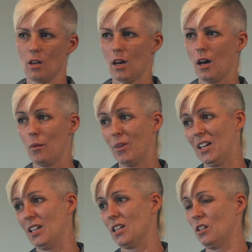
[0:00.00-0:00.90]

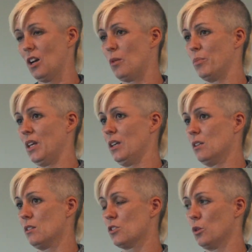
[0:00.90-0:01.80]
And it cannot
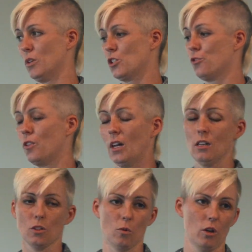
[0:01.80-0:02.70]
be so much
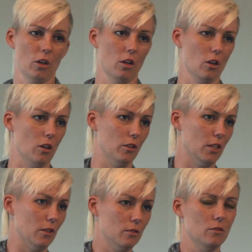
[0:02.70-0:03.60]
fun to work on all
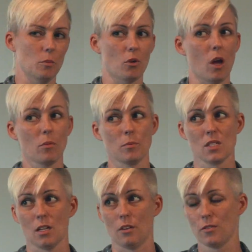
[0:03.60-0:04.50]
the problem
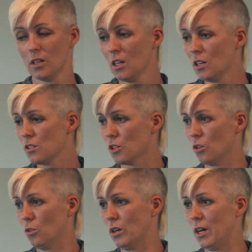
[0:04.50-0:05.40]
stuff.
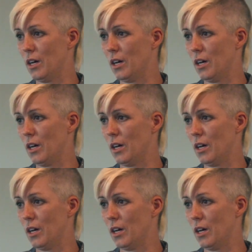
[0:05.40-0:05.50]
So